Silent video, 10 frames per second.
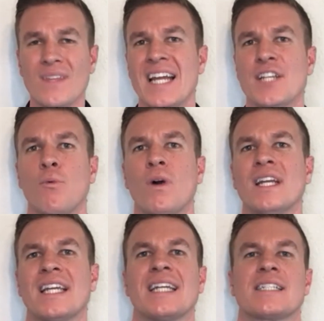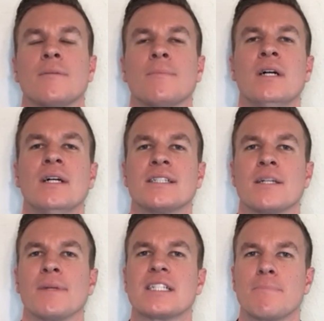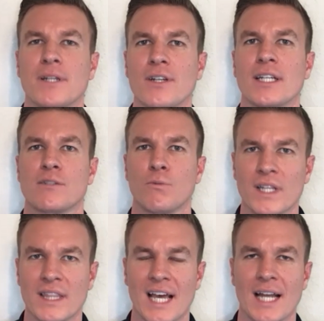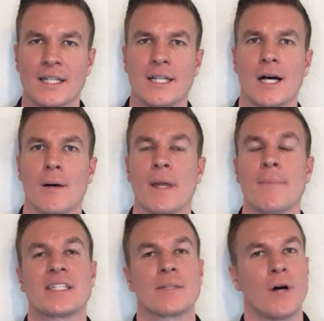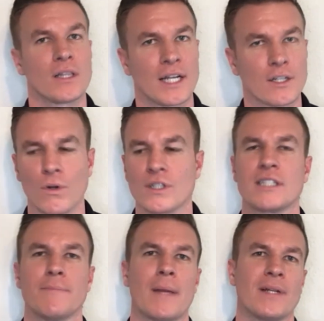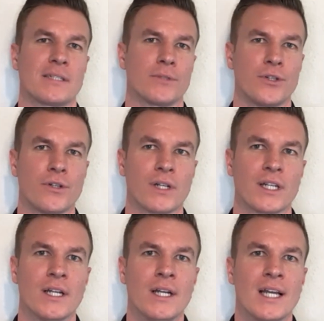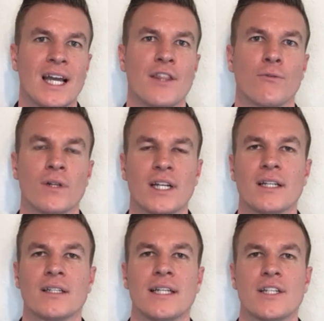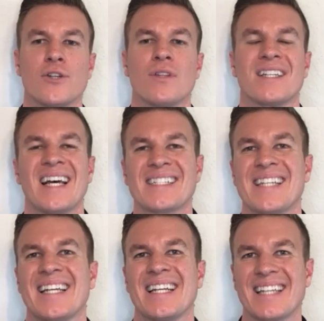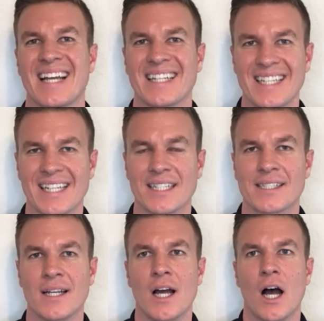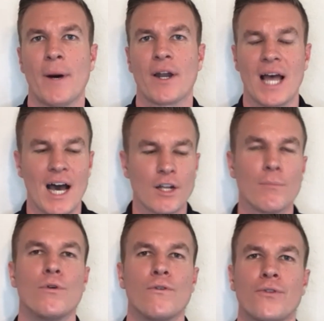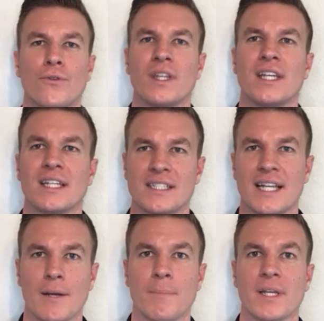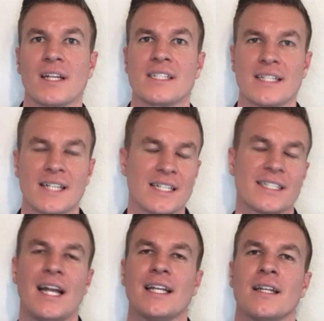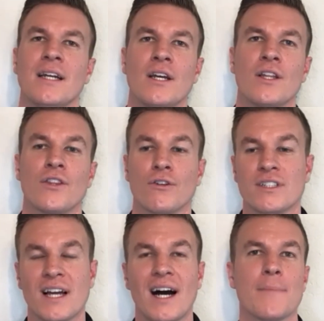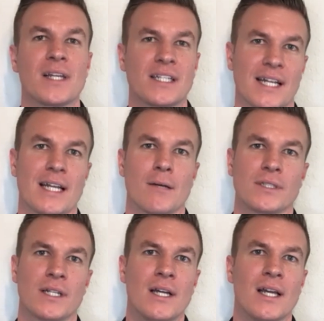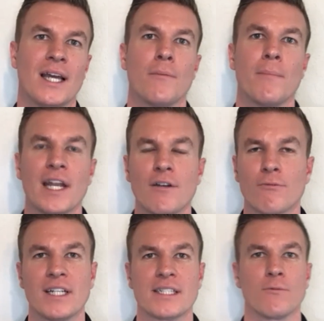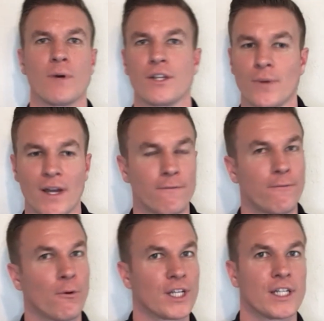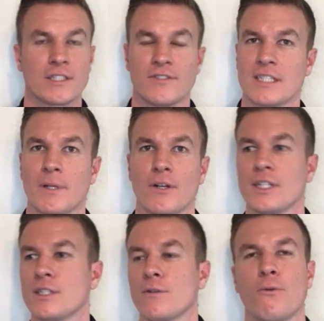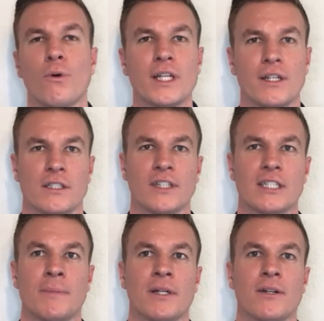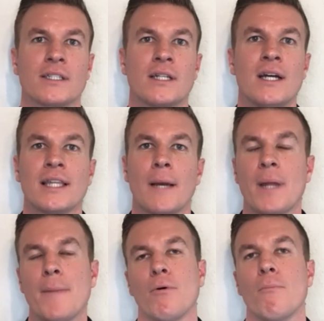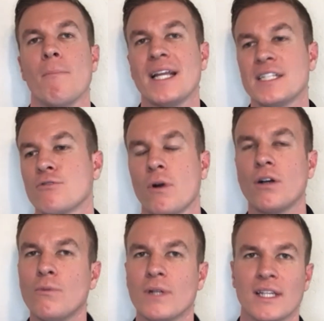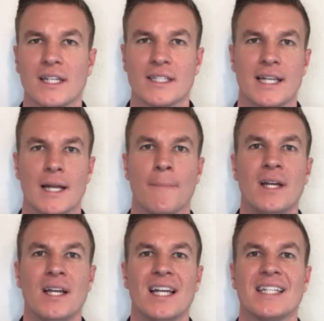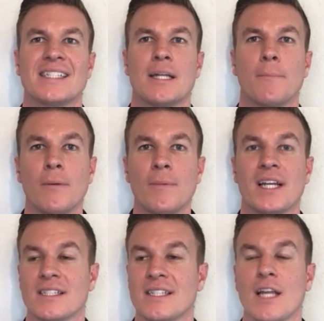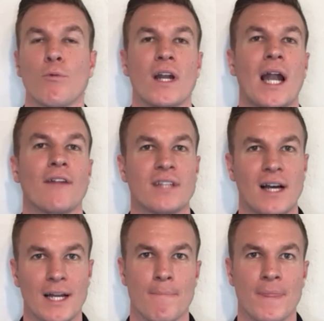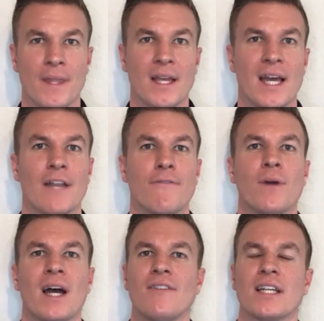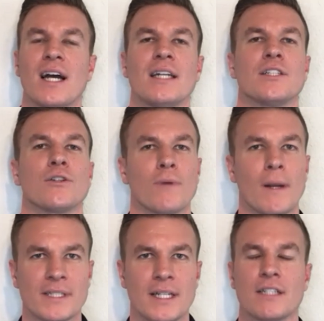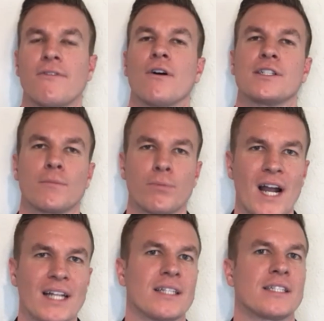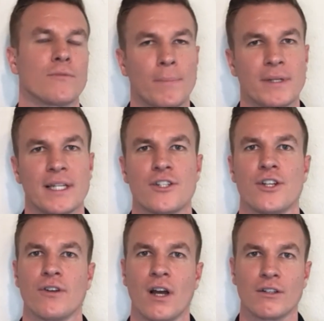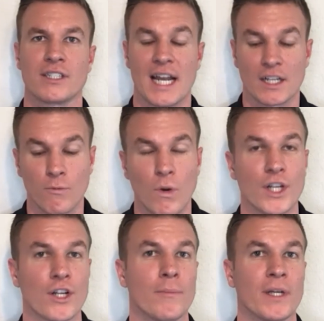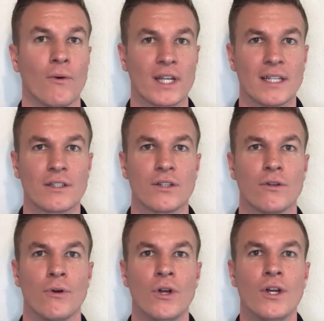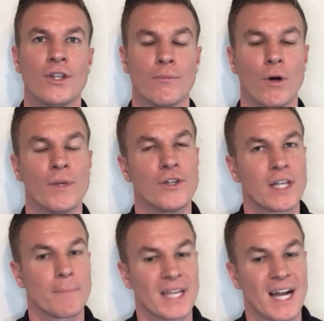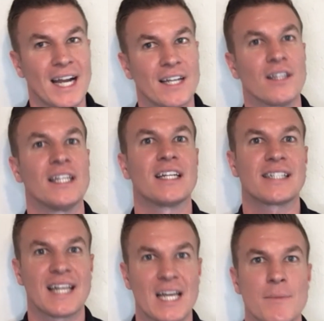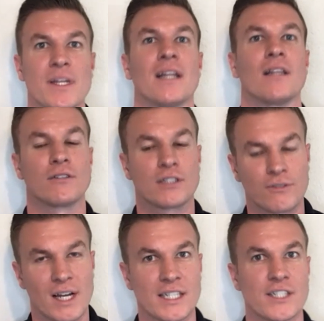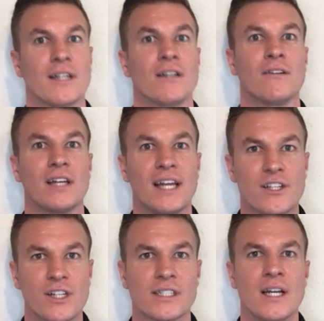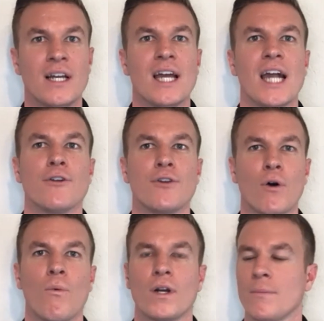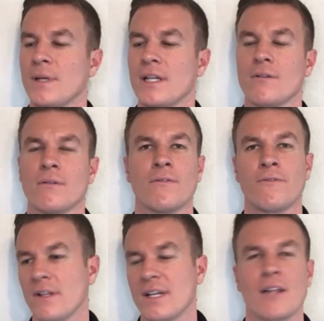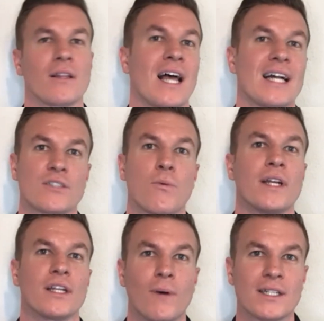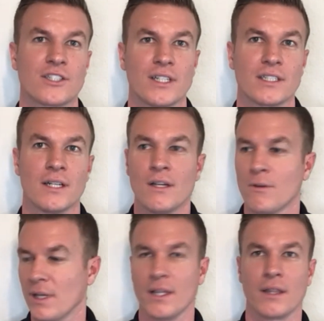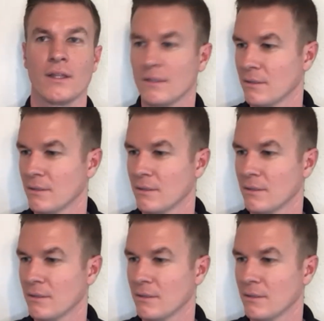and you want to get some experience with that, maybe some online courses, maybe some tutoring, and they're really going to teach you the test taking techniques about how to move through the exam, because as I stated, they're timed exams. And the main reason, whether you have 4 years of experience or 40 years of experience, that people may struggle with the exam is simply because they run out of time. And if you haven't gotten your reps in as far as your practice, your repetition, your understanding of what you're going to be going into, the moment you get behind on the exam, you get a little stressed, you get a little anxious, and you don't want to be filling out the last 20 questions with